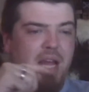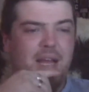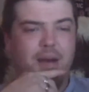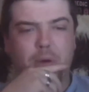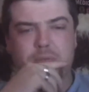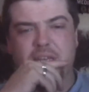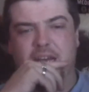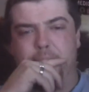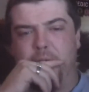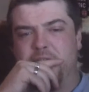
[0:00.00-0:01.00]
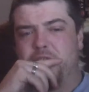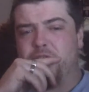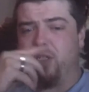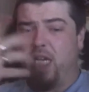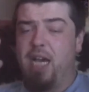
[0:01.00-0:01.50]
I will say that much.
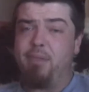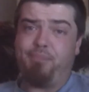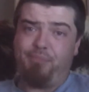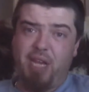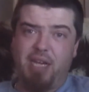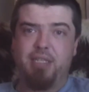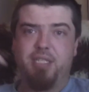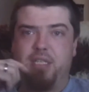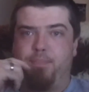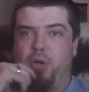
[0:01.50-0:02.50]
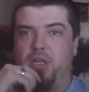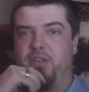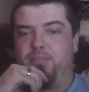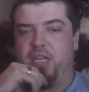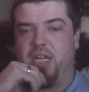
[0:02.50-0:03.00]
So yeah, I can see the point in
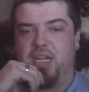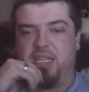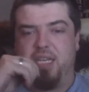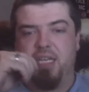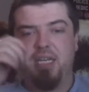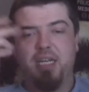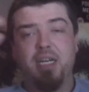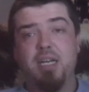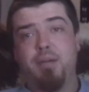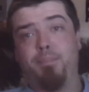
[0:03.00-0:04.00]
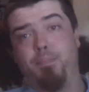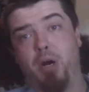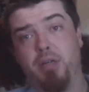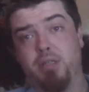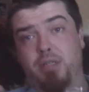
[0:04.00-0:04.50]
it being handy.
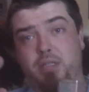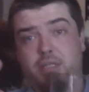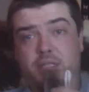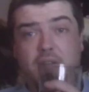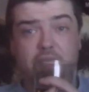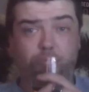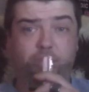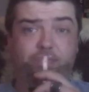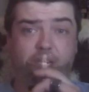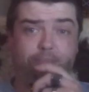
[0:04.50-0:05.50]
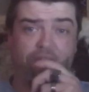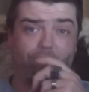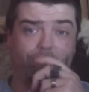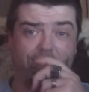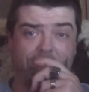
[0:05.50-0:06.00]
But as a wee freebie
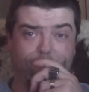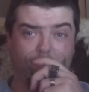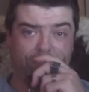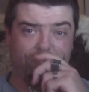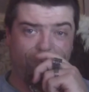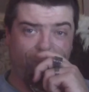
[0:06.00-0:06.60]
thrown in the box.